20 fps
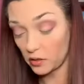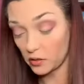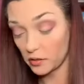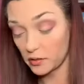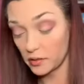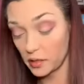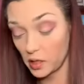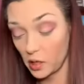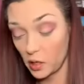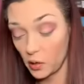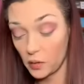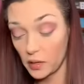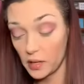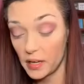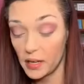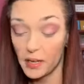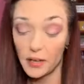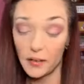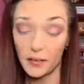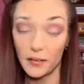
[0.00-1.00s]
so
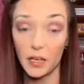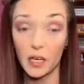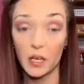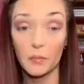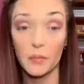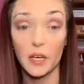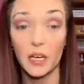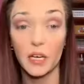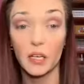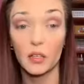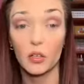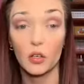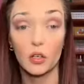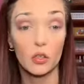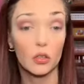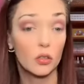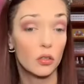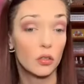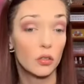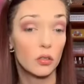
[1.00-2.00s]
that can make it look a
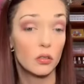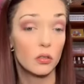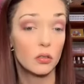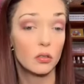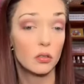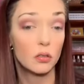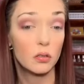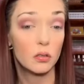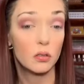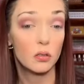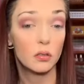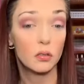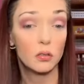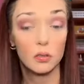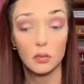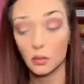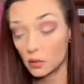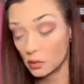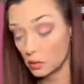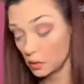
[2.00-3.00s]
little
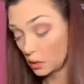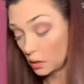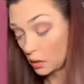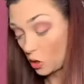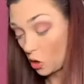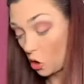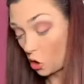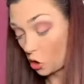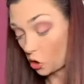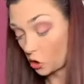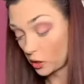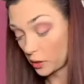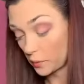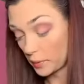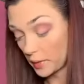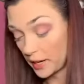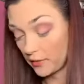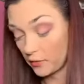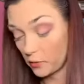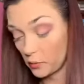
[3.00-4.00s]
hard to
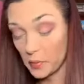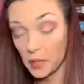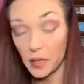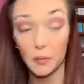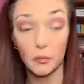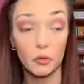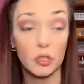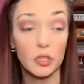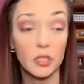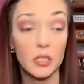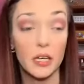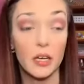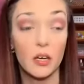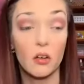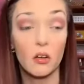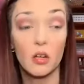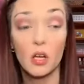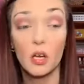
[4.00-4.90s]
even be able to tell.